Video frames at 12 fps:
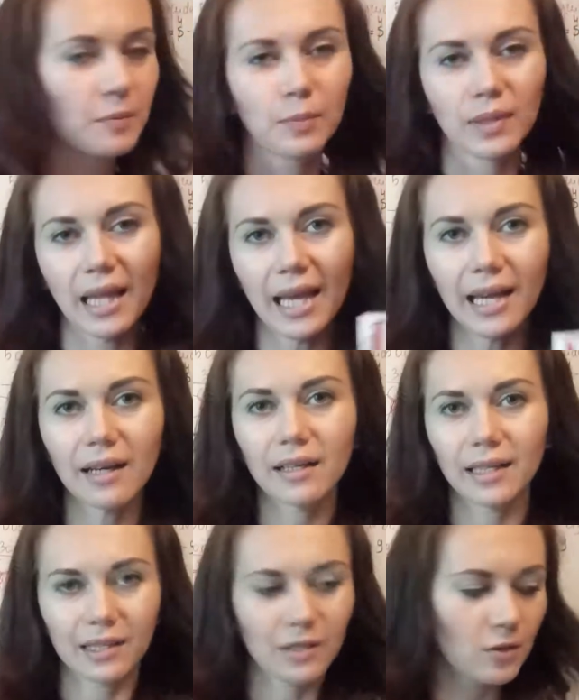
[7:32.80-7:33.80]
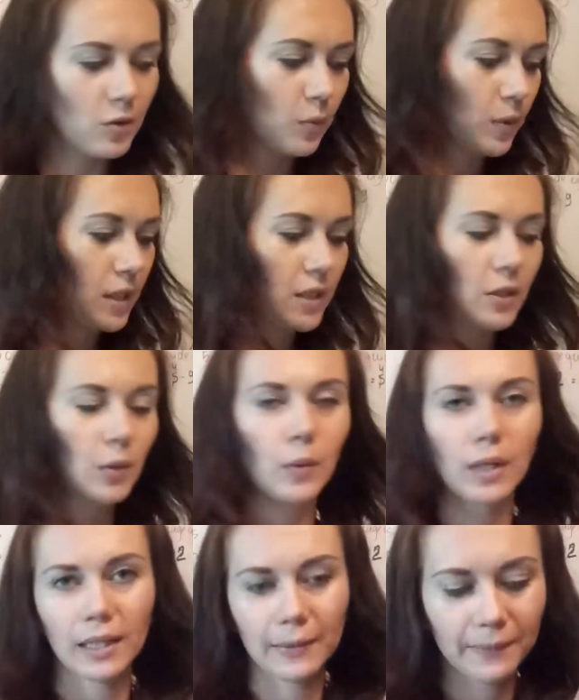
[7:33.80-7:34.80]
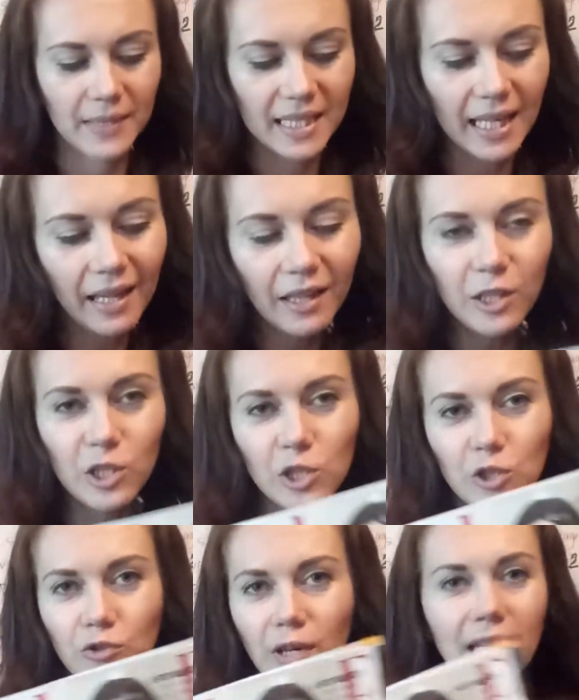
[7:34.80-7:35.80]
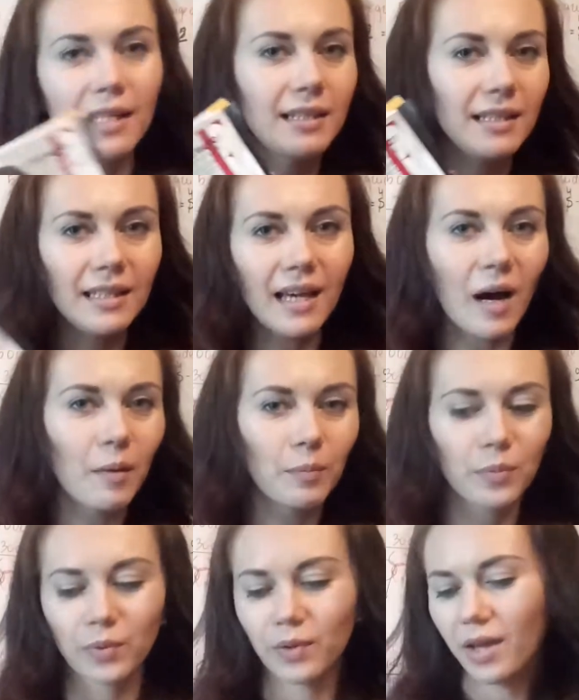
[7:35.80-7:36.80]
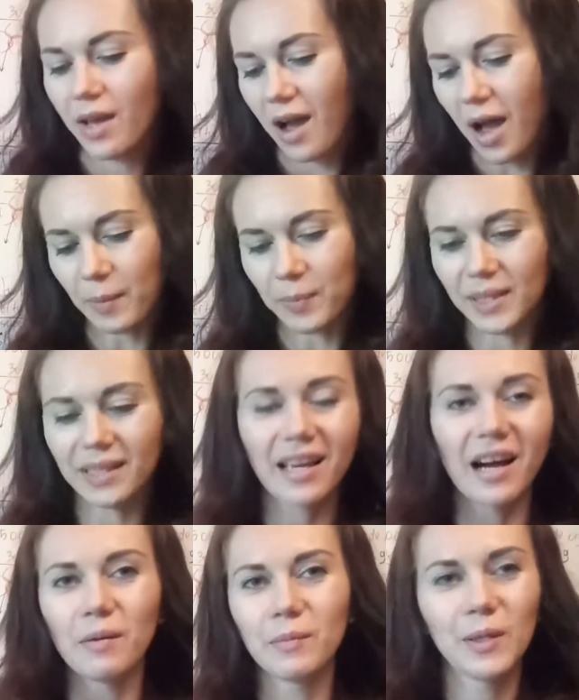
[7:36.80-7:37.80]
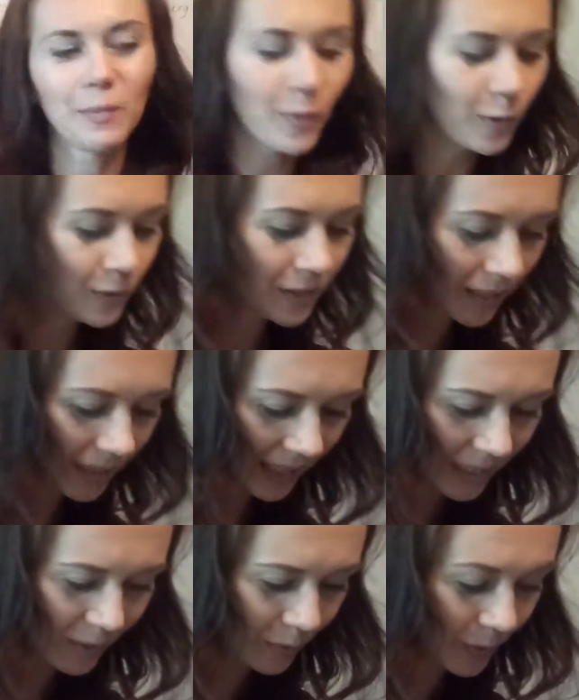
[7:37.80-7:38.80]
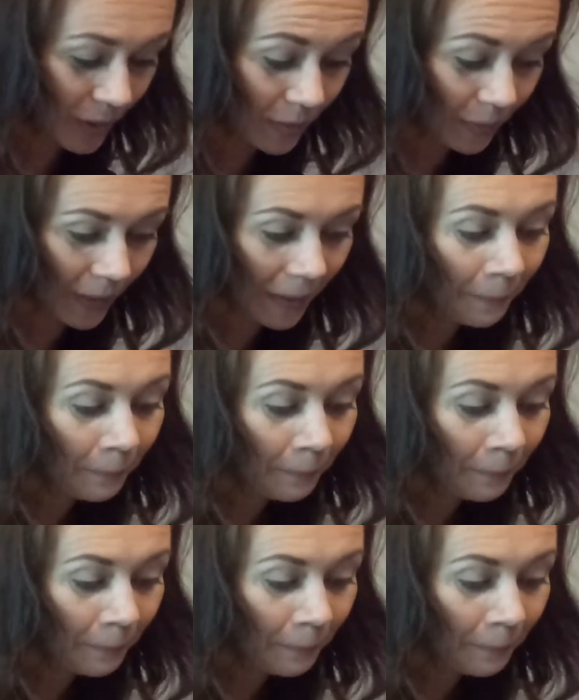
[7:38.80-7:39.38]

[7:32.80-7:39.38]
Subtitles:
black, and so on, so on. Stylish, trendy, up and coming model, and so on, so on.